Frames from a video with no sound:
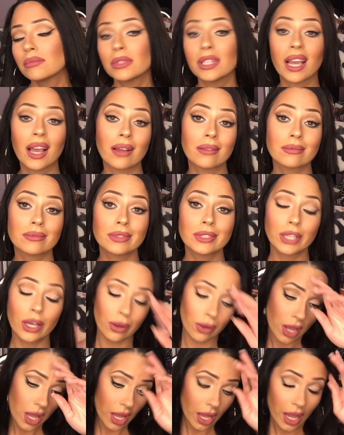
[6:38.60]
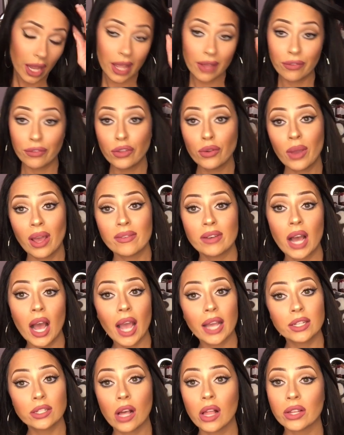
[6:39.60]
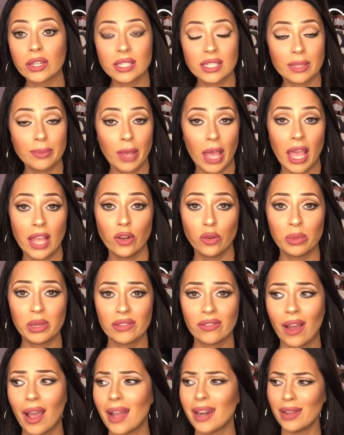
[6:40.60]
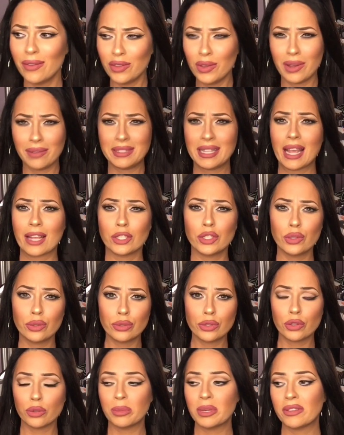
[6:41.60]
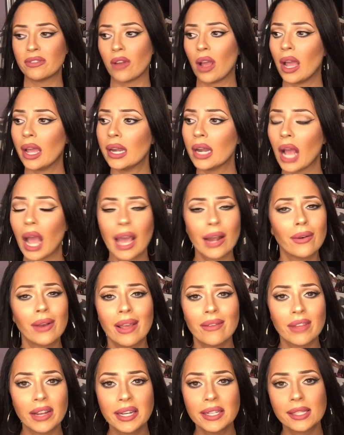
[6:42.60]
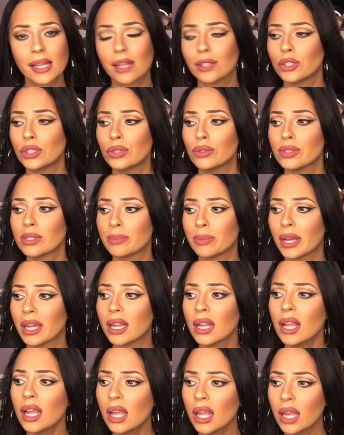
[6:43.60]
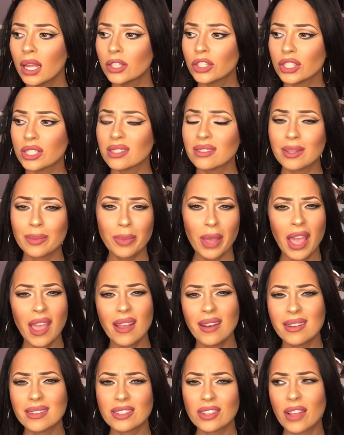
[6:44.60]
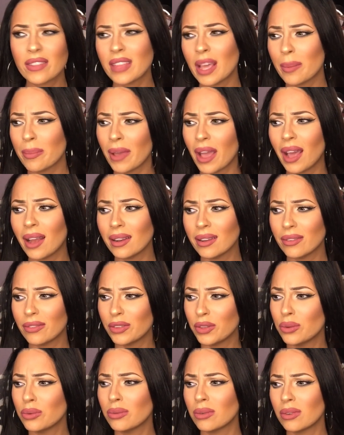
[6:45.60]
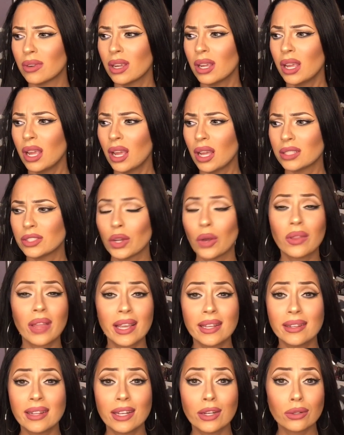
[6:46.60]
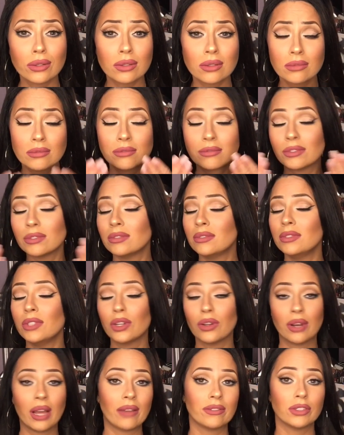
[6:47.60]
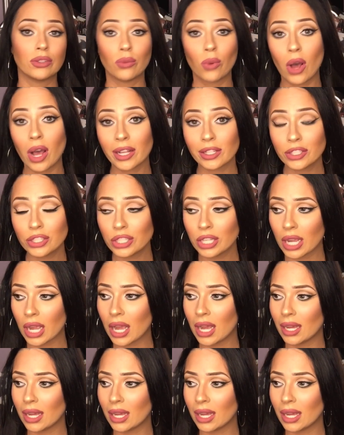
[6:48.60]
Yeah, so if you have a high tolerance to pain, you'll be fine. If you have tattoos, you'll be fine. I don't have any tattoos, but just the pain is not that bad. If you don't like needles, you don't have to watch.